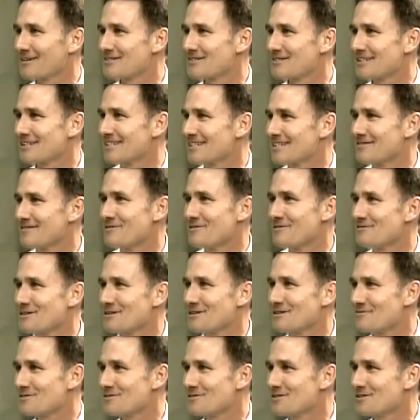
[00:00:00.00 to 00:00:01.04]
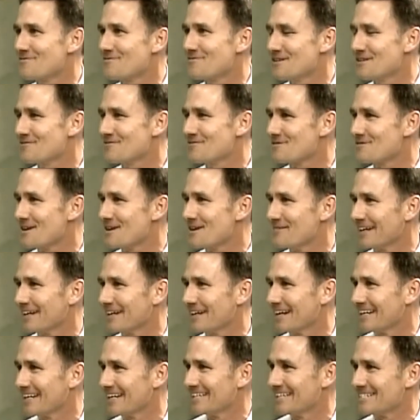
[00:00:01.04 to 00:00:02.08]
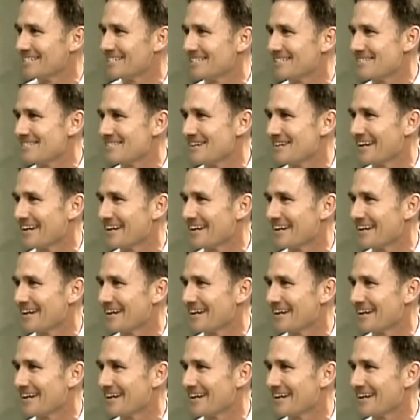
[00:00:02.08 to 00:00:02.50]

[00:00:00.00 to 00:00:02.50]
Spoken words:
And it was good to visit with them again, I guess you could say.